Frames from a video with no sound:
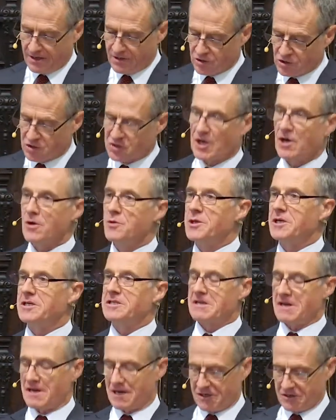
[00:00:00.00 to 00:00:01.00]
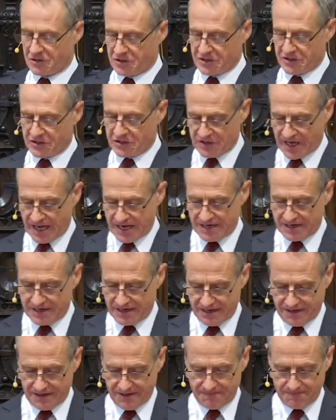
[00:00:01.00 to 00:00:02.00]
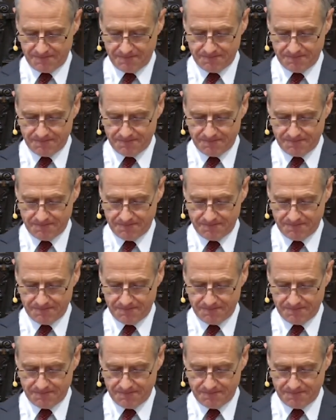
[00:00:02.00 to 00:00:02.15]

so the tongues descended.